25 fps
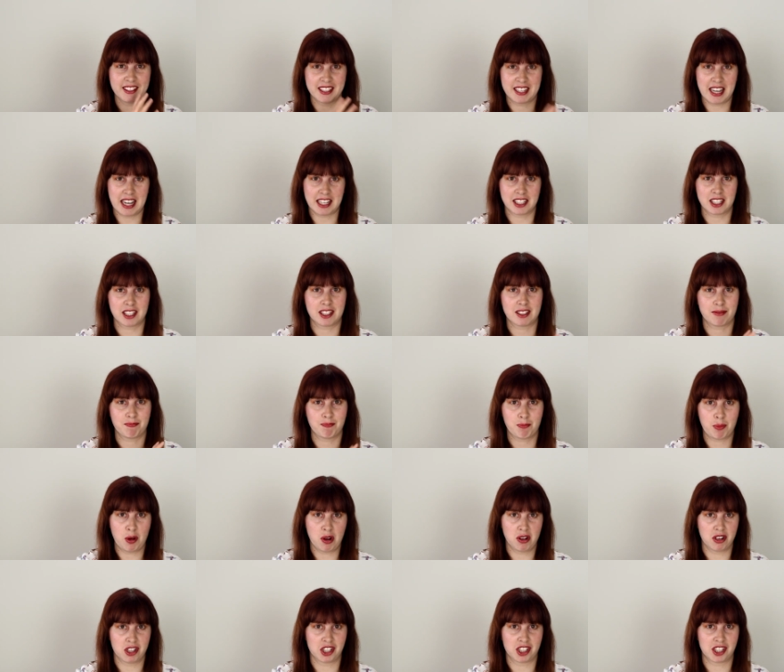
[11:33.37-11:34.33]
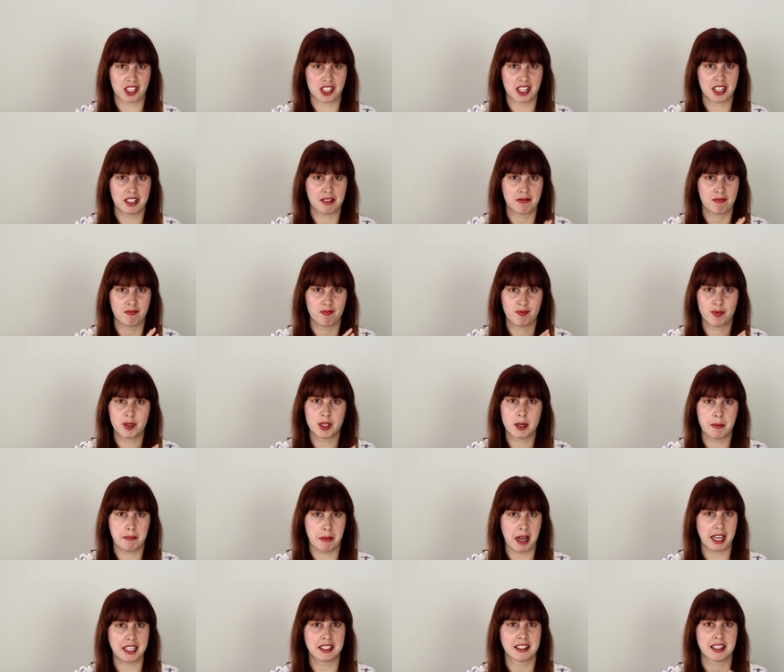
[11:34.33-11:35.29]
gets pushed
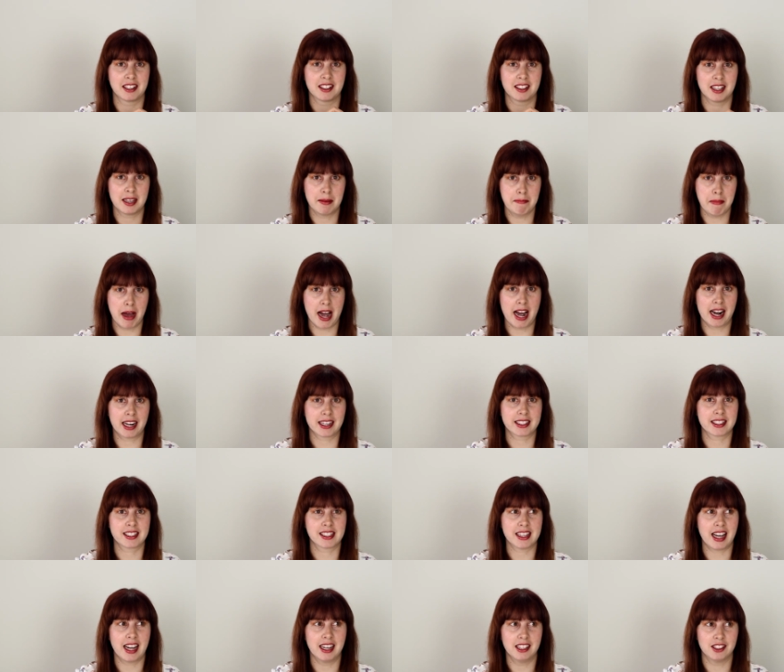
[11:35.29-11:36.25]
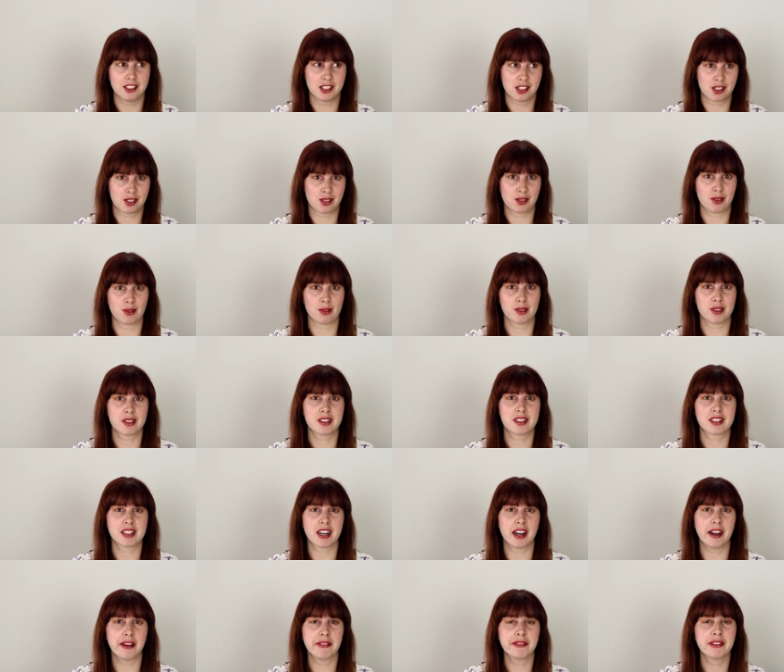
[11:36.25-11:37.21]
to basically max and distorts
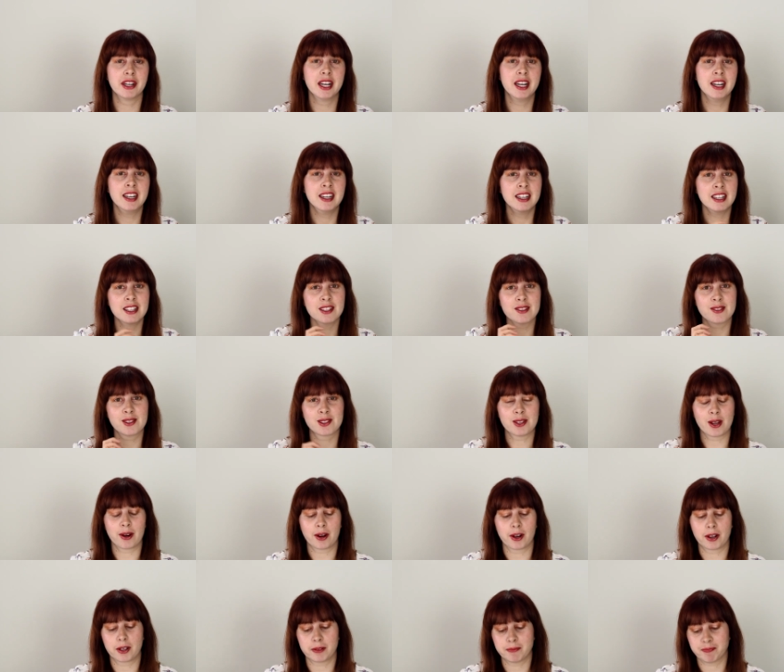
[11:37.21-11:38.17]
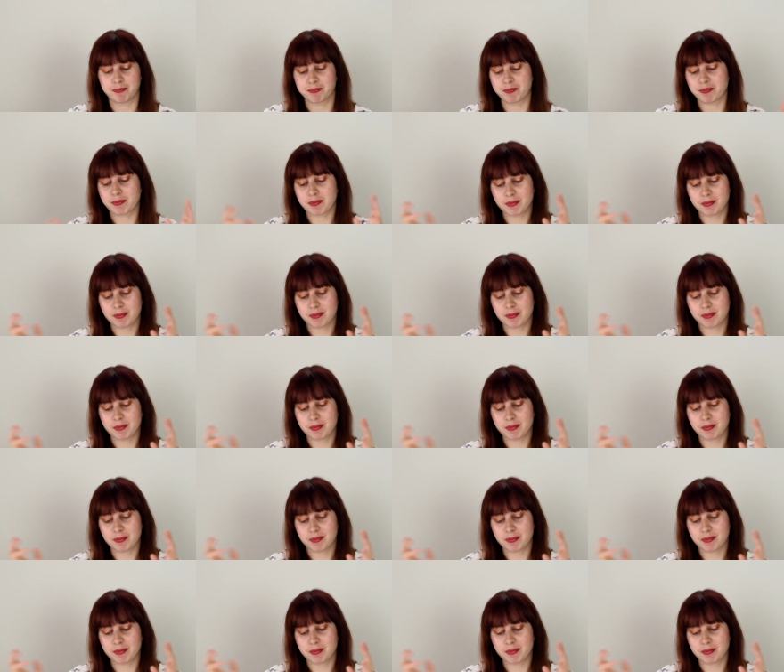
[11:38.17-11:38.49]
stuff. So